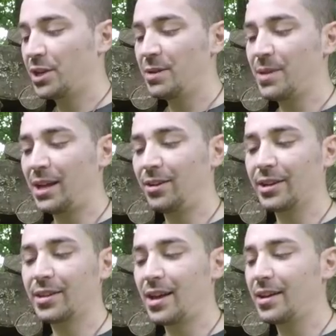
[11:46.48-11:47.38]
keep that
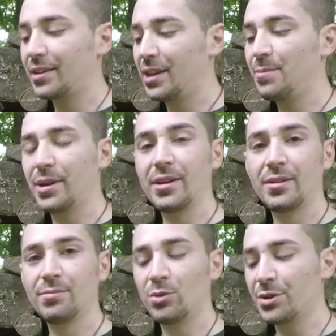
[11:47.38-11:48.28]
like that, keep it
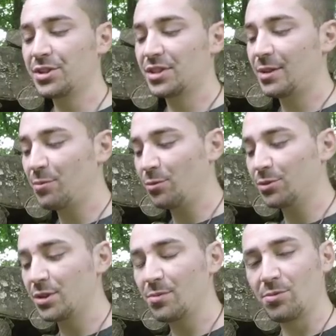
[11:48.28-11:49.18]
moist, and then what we'll
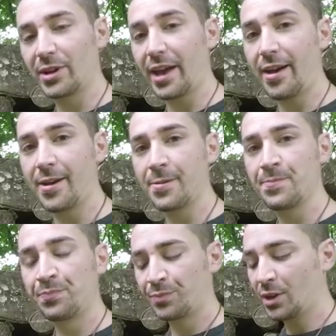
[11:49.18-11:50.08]
do when we'll get
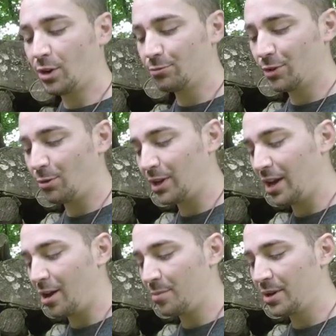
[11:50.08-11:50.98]
home, I'll roll it
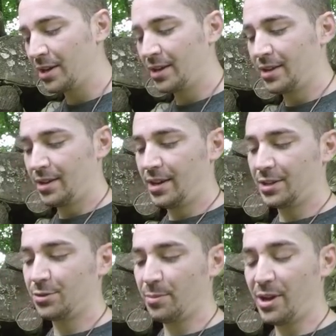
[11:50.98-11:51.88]
up
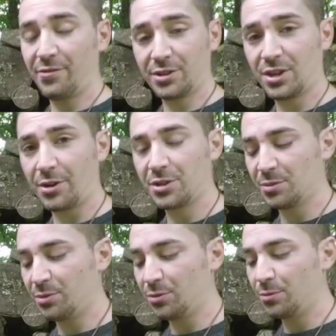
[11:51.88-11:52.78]
into a bit of a
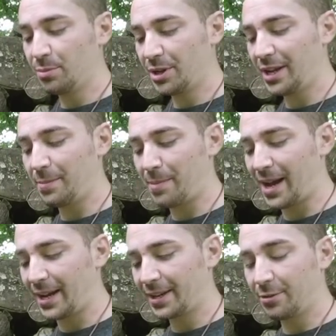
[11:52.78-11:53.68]
tighter ball, put it in a
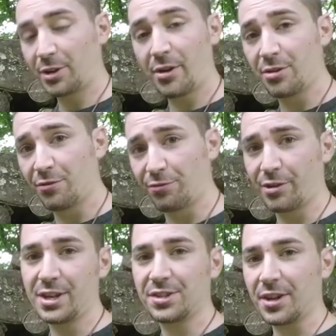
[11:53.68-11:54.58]
bag, it'll go in the
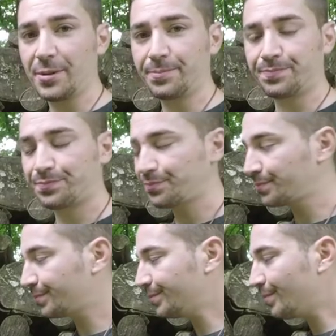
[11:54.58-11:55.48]
freezer,
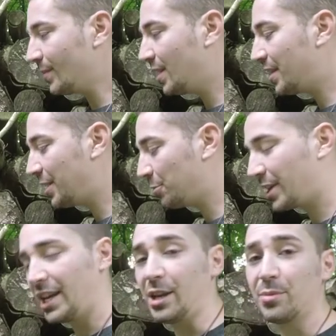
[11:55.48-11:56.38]
and then it'll
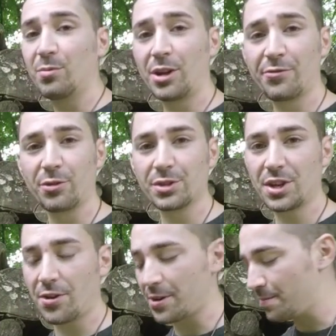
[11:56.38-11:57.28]
keep, and when I've got
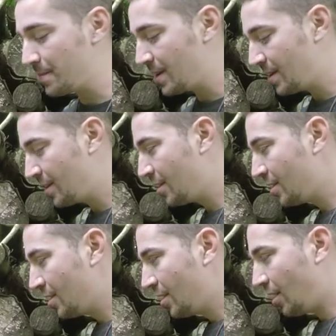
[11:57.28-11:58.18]
time
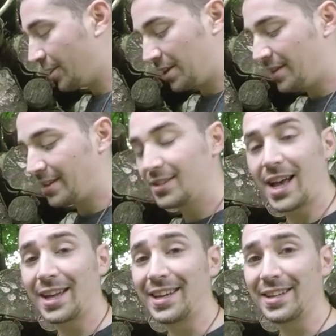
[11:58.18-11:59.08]
I can then tan